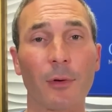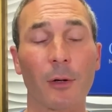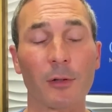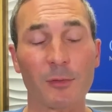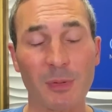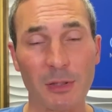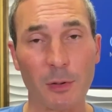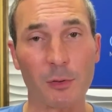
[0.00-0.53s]
or
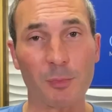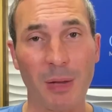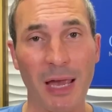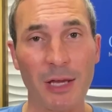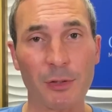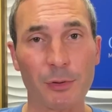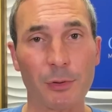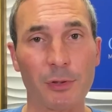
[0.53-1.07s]
speak to those
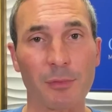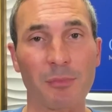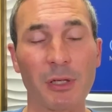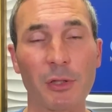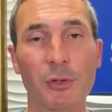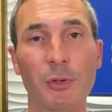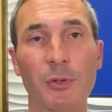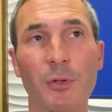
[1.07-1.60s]
pastors and
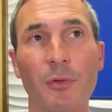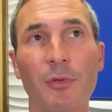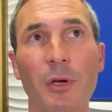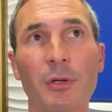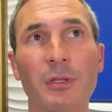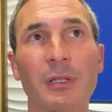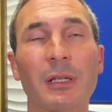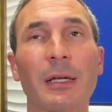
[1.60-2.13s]
ministers on
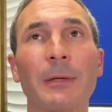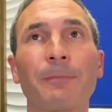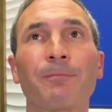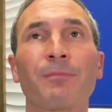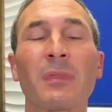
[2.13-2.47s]
Thursday night.